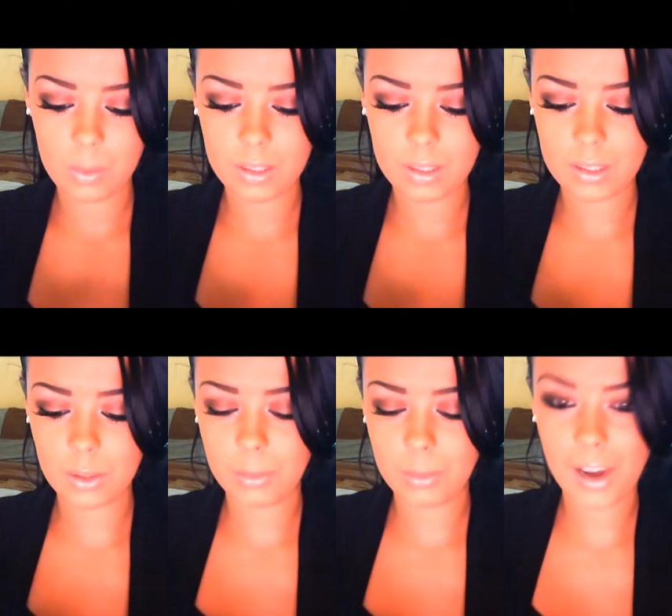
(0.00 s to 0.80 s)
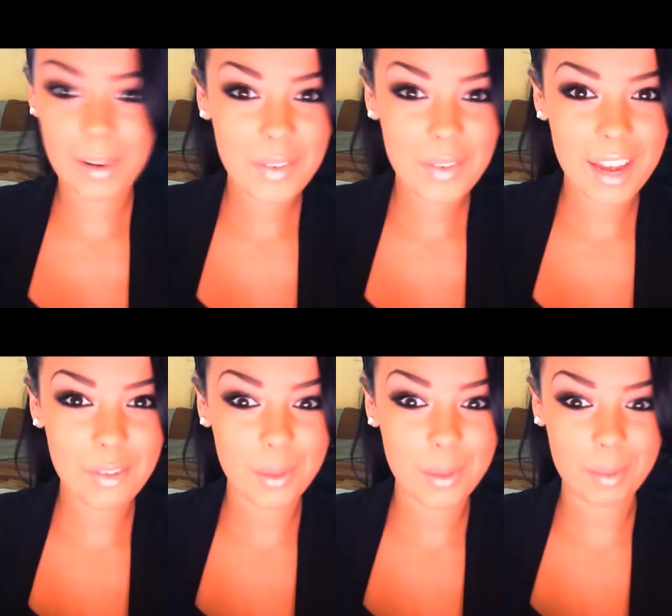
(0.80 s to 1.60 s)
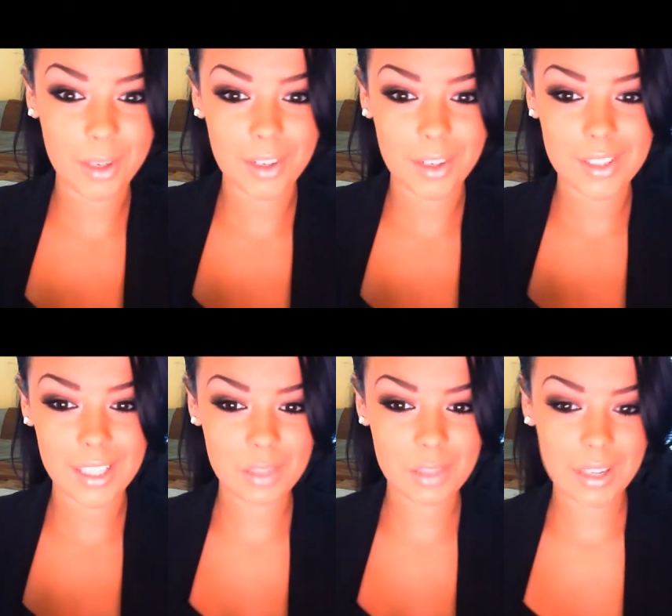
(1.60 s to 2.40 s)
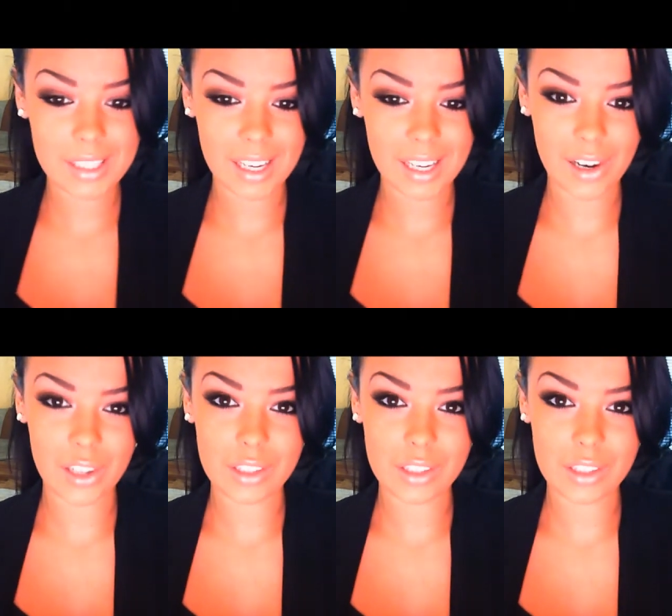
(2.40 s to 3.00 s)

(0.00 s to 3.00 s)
this little mirror. I don't even have a big mirror. See, that's why I said I hardly do